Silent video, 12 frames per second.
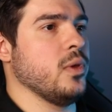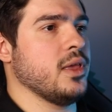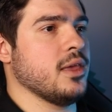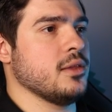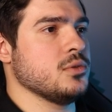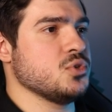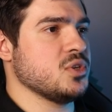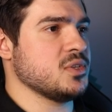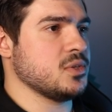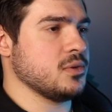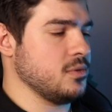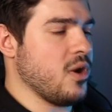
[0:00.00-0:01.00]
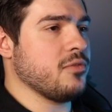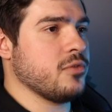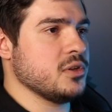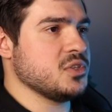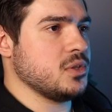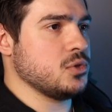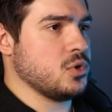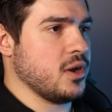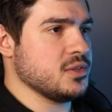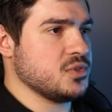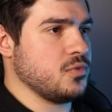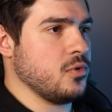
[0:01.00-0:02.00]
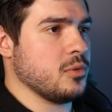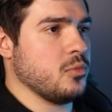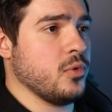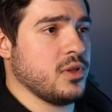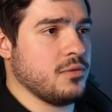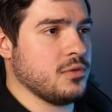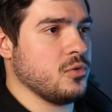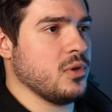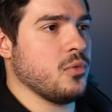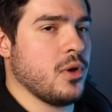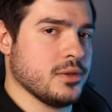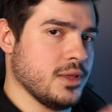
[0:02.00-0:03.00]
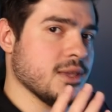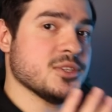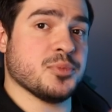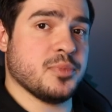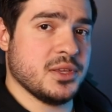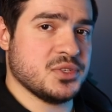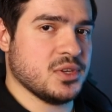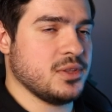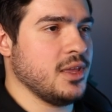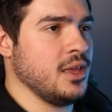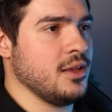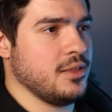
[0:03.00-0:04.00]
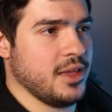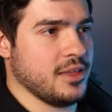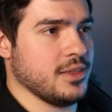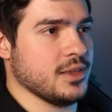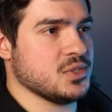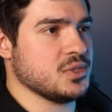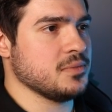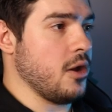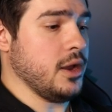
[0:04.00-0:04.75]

We can just reference the transform whenever we want explicitly, like this.